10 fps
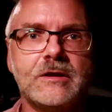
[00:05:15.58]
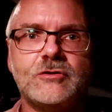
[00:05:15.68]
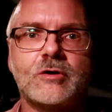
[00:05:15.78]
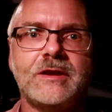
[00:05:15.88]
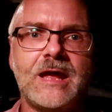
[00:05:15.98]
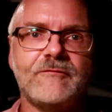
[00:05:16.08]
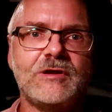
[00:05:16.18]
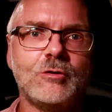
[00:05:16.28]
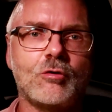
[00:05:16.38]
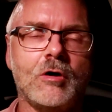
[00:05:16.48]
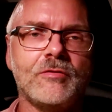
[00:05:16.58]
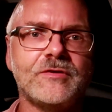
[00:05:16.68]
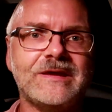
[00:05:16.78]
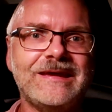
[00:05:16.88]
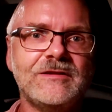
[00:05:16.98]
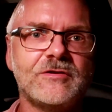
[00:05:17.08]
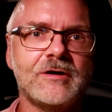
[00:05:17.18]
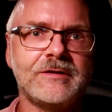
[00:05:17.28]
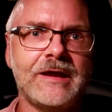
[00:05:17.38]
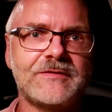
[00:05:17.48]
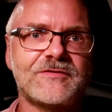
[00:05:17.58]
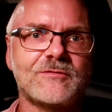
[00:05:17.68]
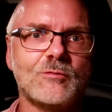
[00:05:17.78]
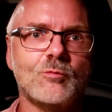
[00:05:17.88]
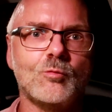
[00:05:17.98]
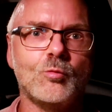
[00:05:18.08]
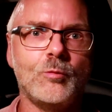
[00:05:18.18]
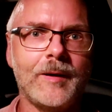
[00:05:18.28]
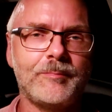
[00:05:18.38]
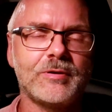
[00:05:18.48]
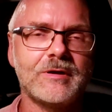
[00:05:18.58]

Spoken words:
you can have a look on the internet's web